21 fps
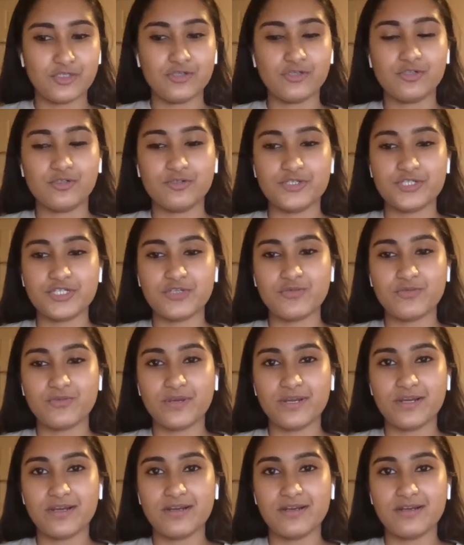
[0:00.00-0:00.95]
conclusion
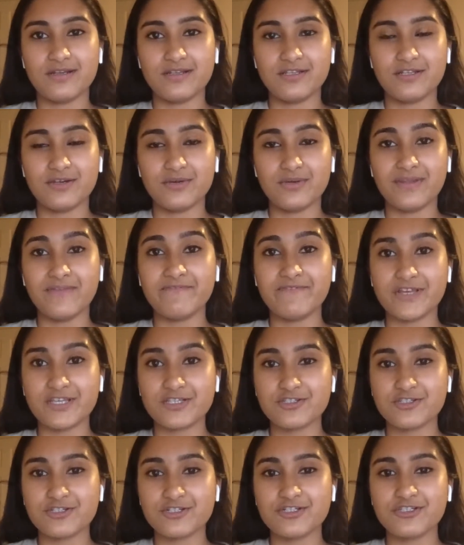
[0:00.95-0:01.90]
where you know
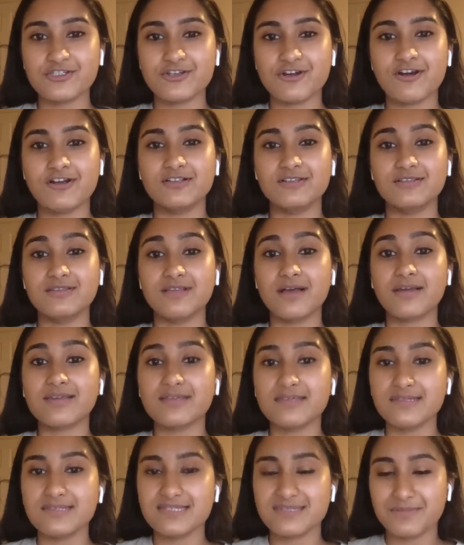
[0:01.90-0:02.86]
investors are
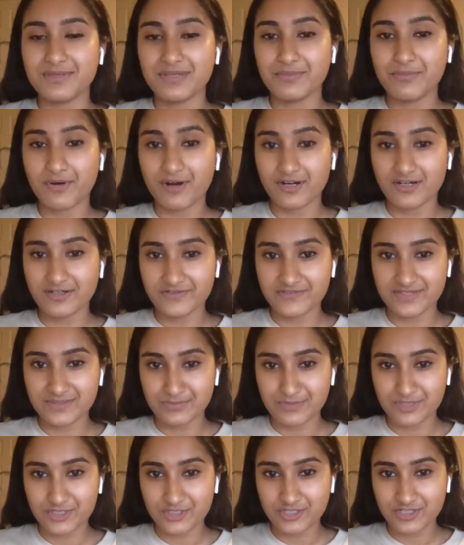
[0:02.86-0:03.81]
lucky to be a part of
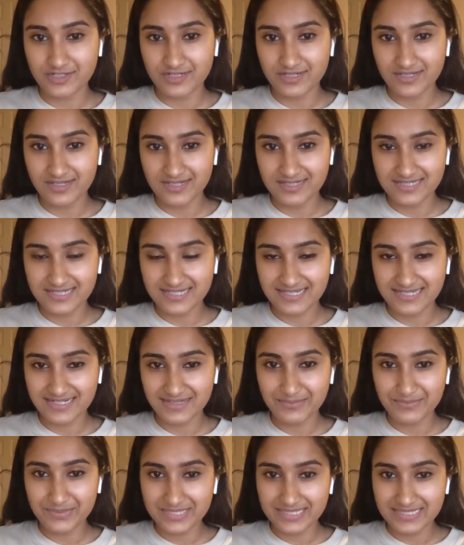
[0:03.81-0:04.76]
symba's journey and to get
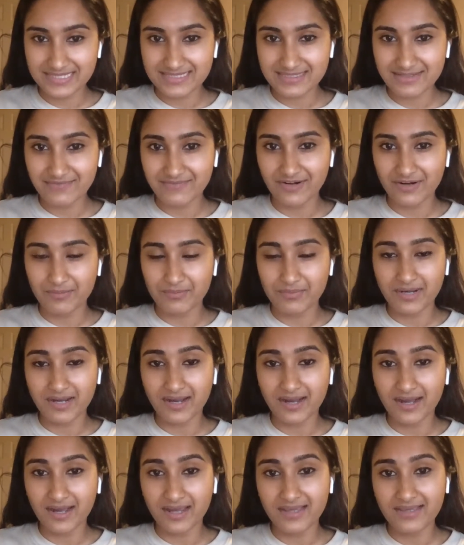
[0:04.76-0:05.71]
a piece of our
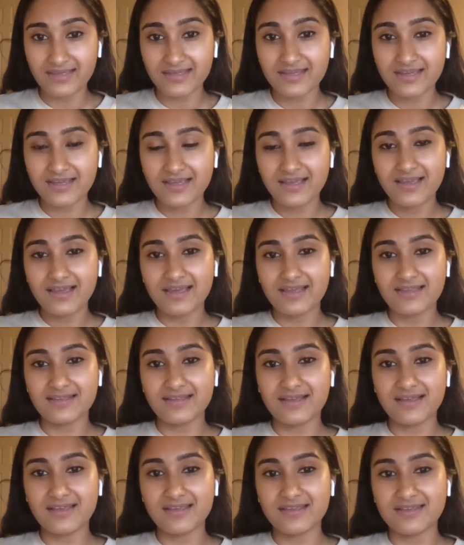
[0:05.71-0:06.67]
pie and
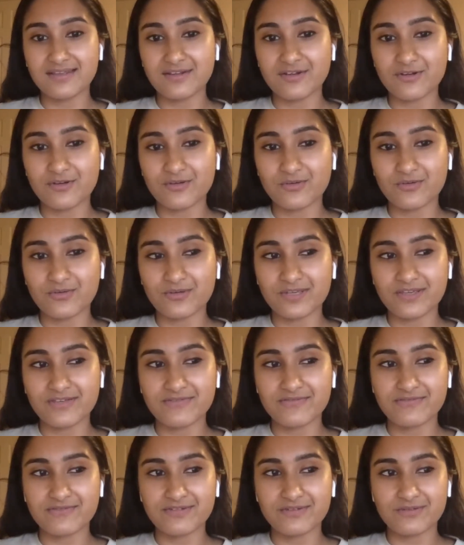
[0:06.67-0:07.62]
that you know if
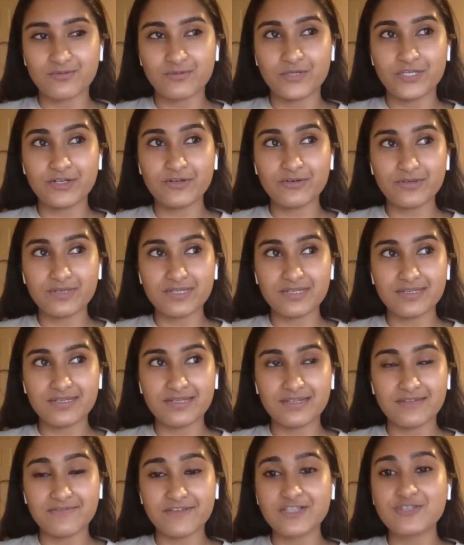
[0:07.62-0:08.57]
we don't
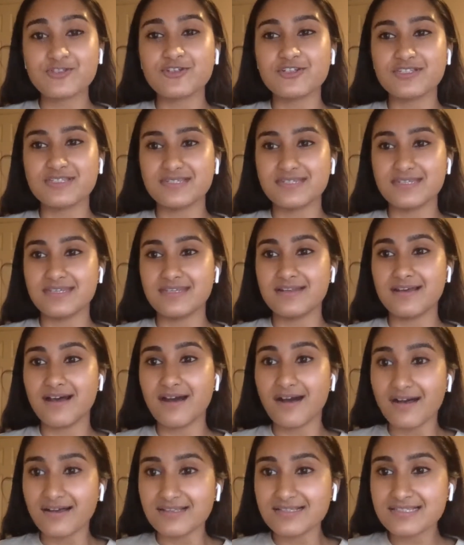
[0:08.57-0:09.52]
investors need
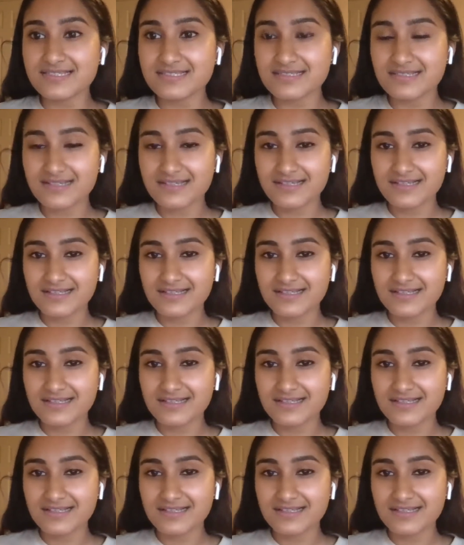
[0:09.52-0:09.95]
us